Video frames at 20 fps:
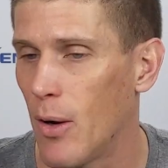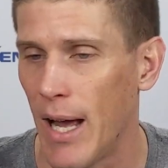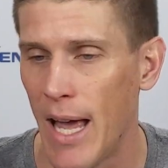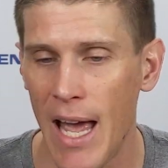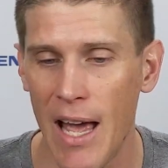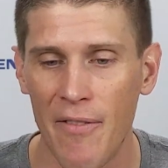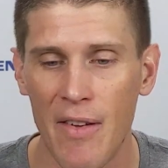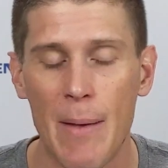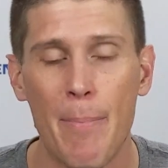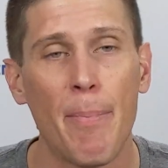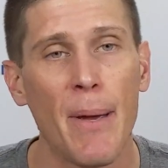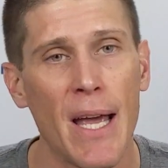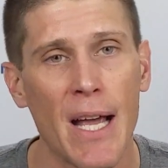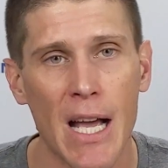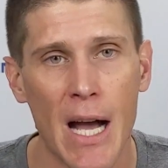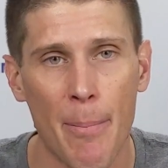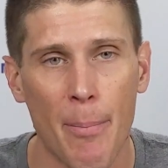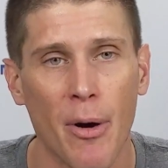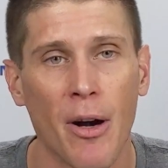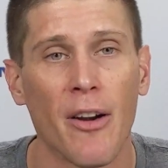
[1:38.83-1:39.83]
heavy
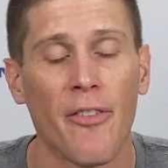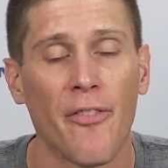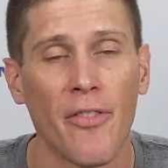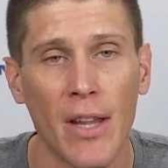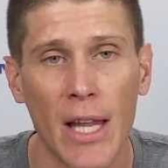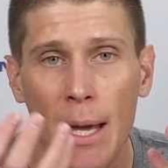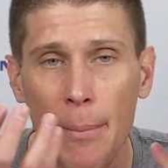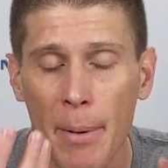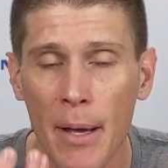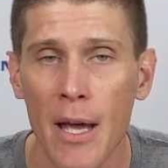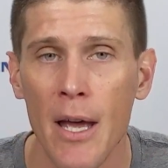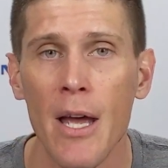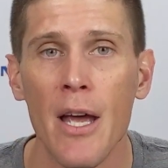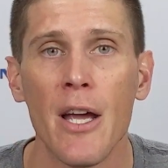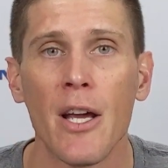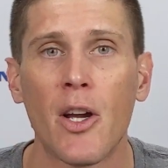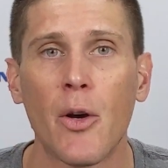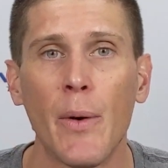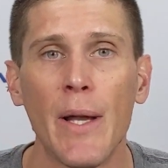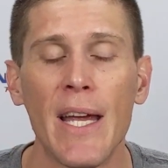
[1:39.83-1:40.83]
pickup or a flip,
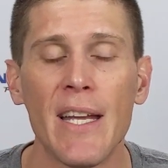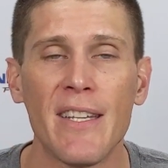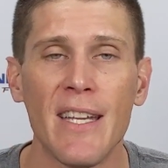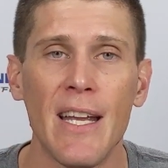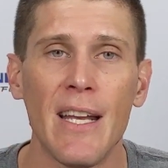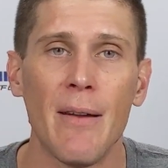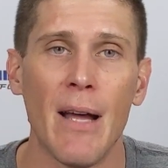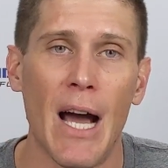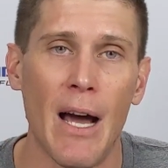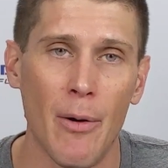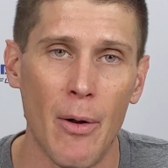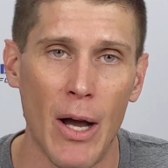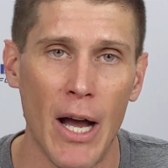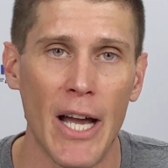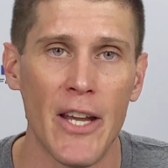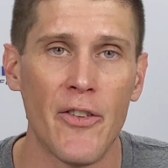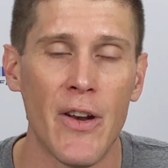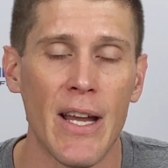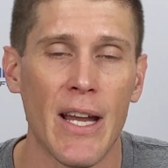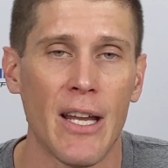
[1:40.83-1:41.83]
creatine
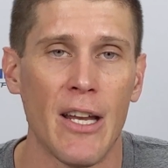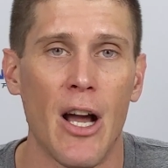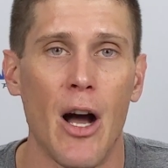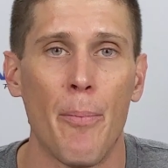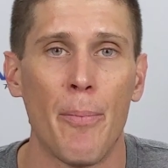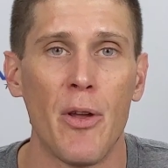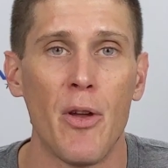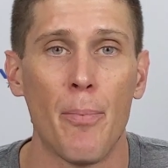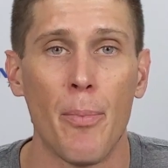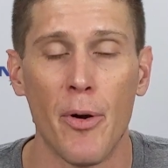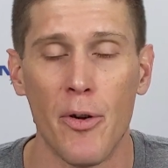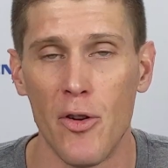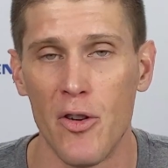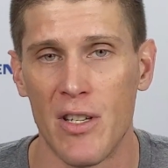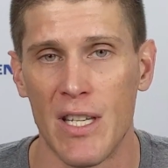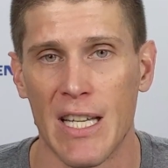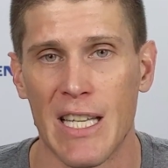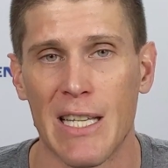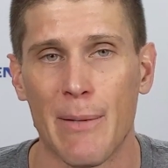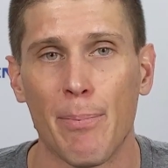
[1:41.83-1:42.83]
monohydrate can help you
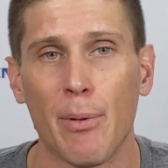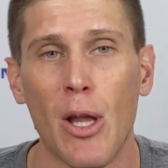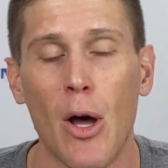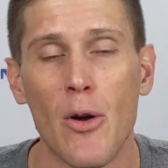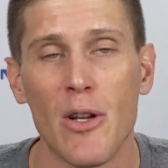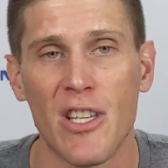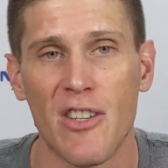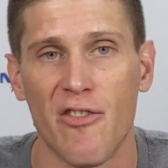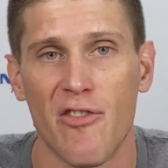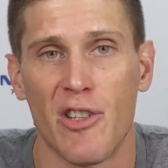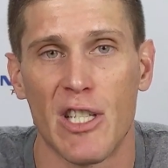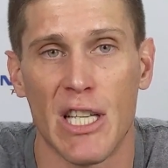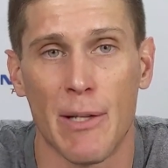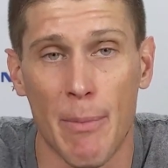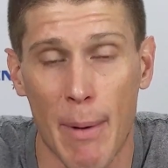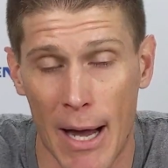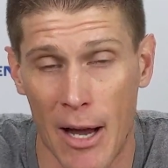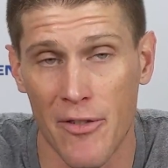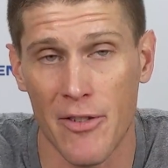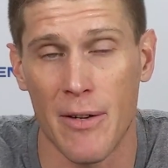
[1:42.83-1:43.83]
produce explosive
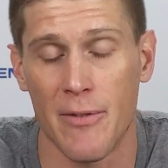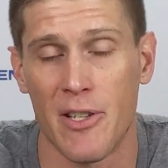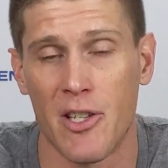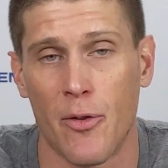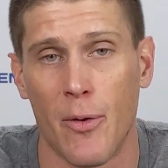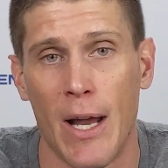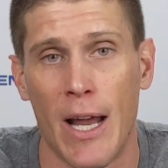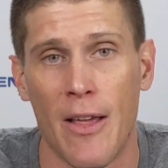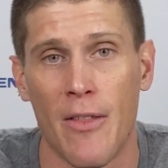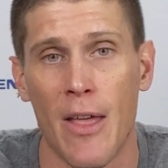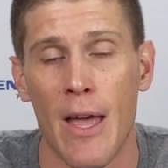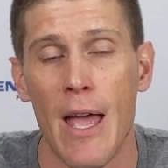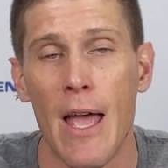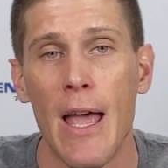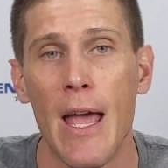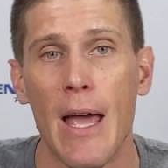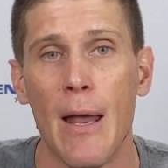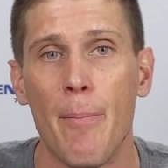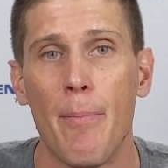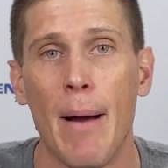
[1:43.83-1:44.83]
amounts of strength
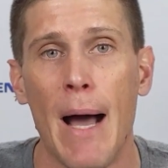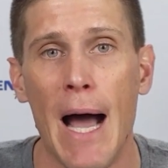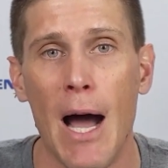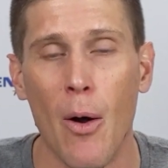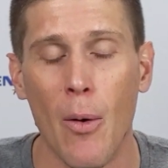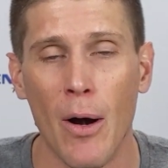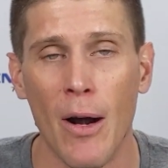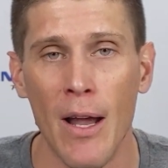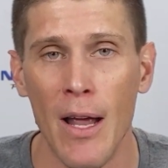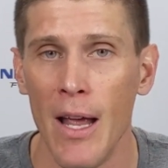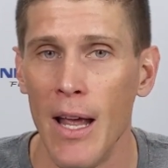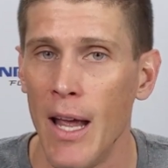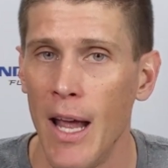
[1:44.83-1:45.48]
and power.